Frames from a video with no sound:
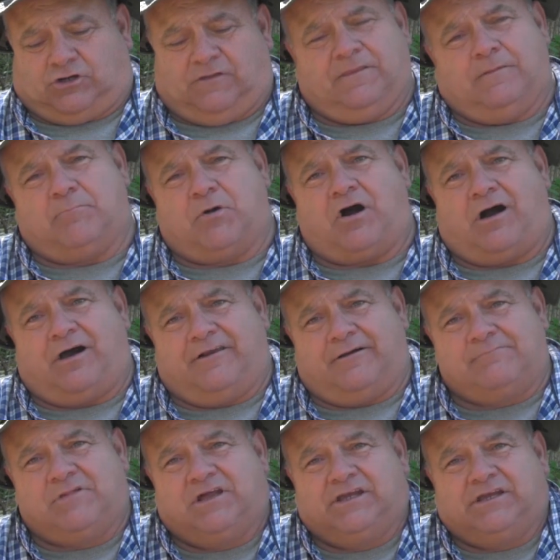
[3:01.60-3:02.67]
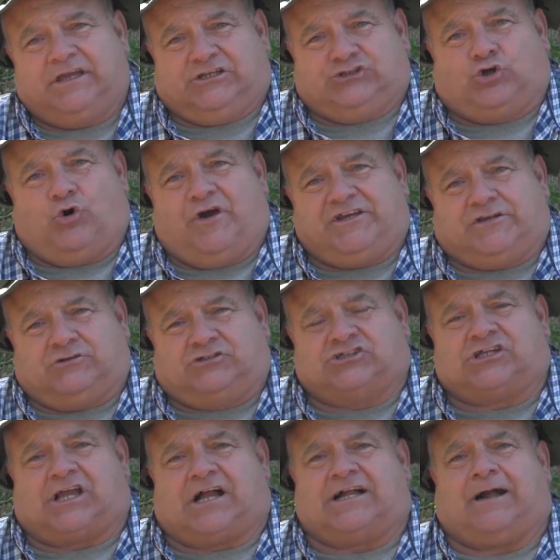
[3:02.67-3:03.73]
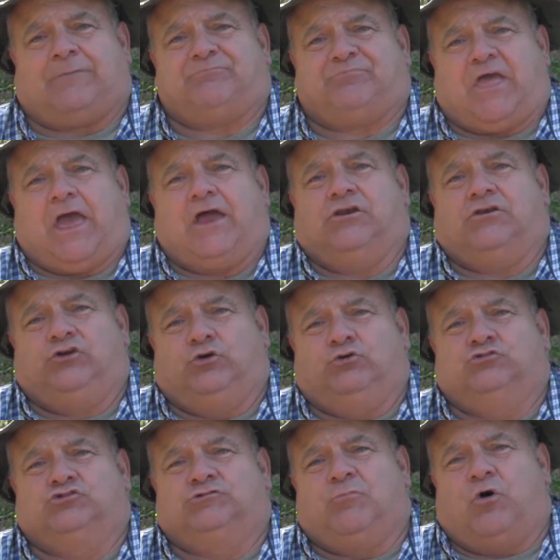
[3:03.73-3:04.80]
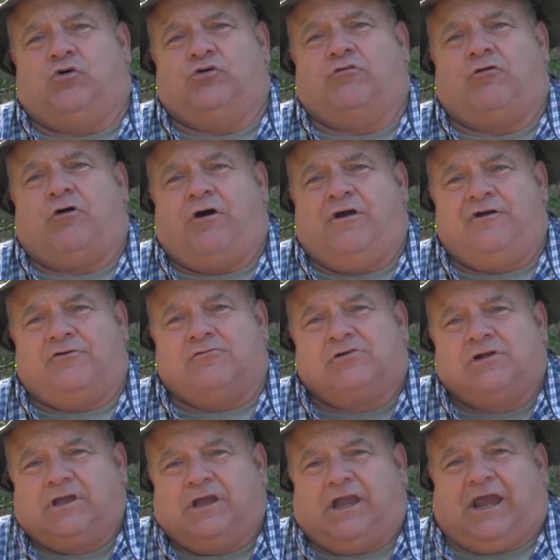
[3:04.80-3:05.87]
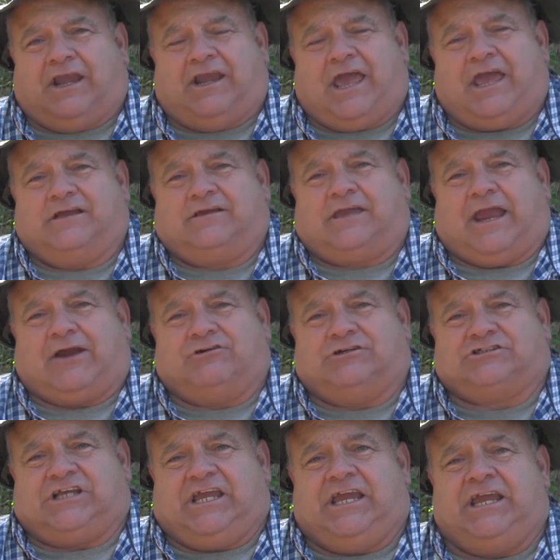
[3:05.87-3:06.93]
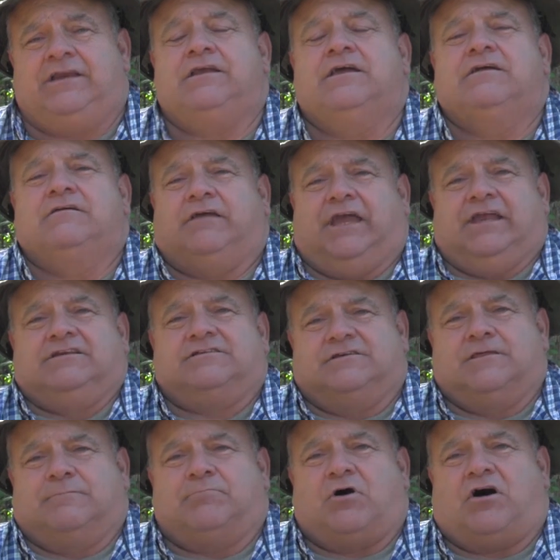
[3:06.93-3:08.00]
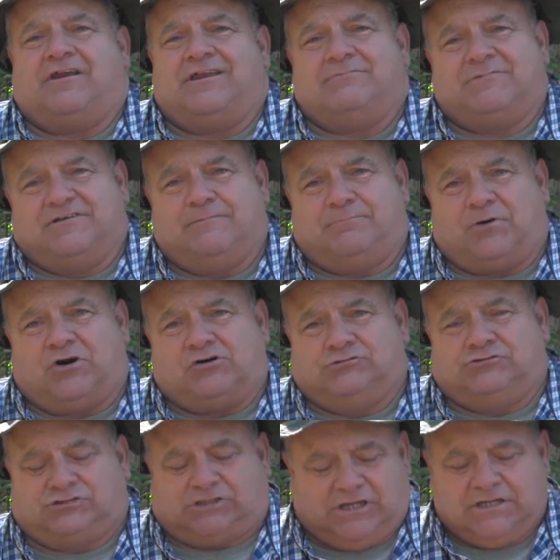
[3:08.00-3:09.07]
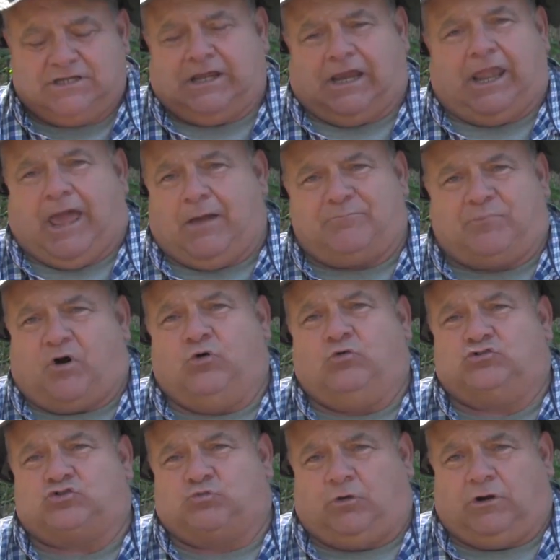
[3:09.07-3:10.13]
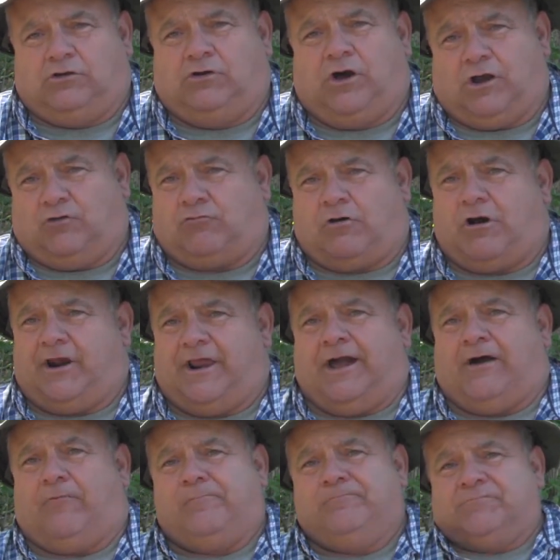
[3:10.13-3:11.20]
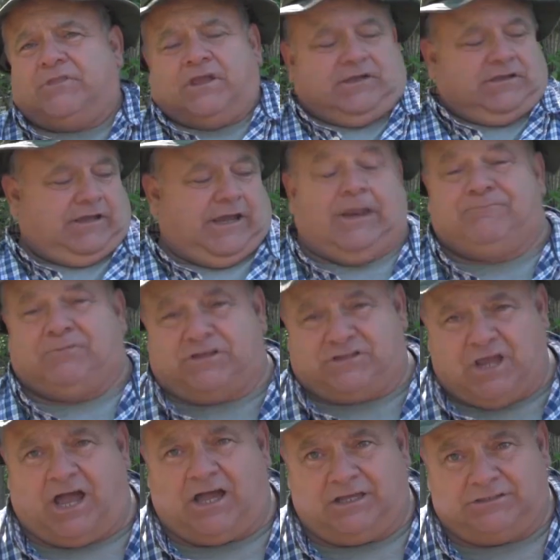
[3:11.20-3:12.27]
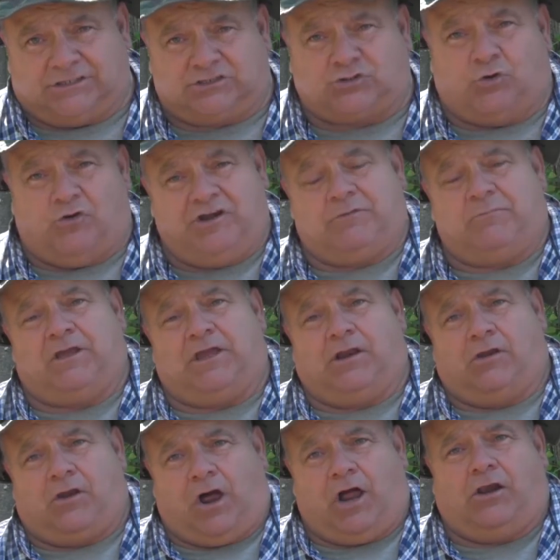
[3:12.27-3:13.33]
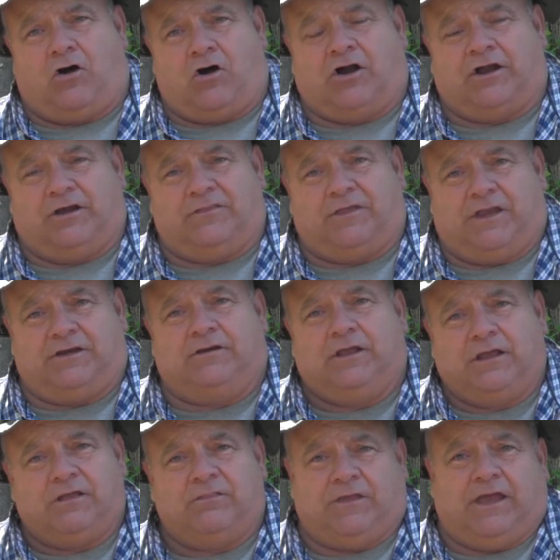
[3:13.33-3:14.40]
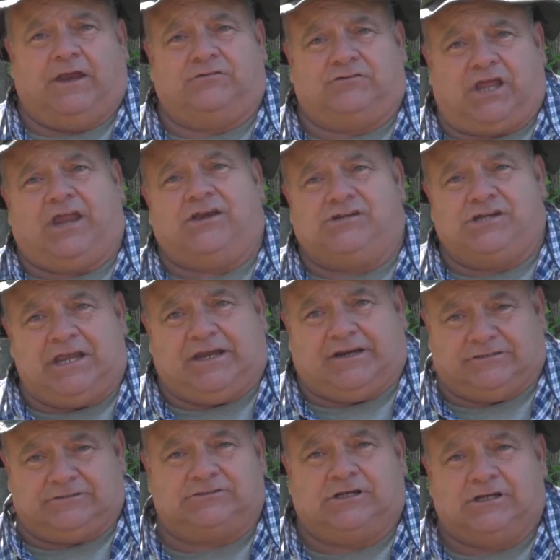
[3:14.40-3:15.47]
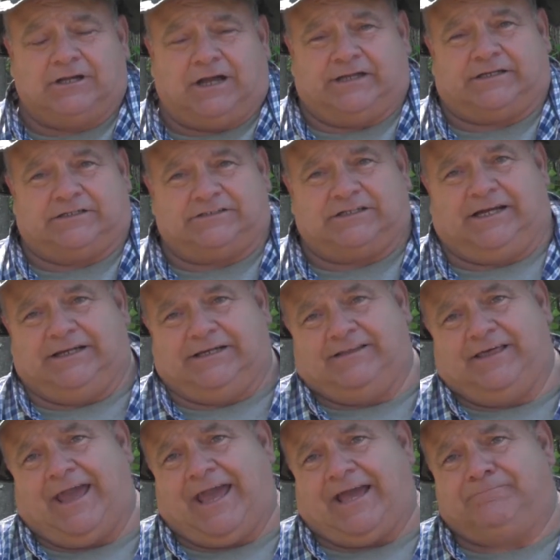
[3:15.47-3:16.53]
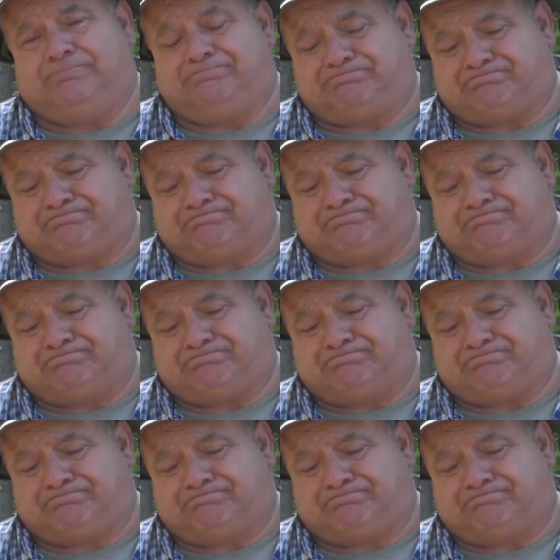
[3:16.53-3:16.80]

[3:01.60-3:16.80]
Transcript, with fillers: on the bottom is going to suck up that used motor oil and that kerosene into the bottom of the post and that post will not rot out and if it does it's going to be a lot longer than than 10 years I can tell you that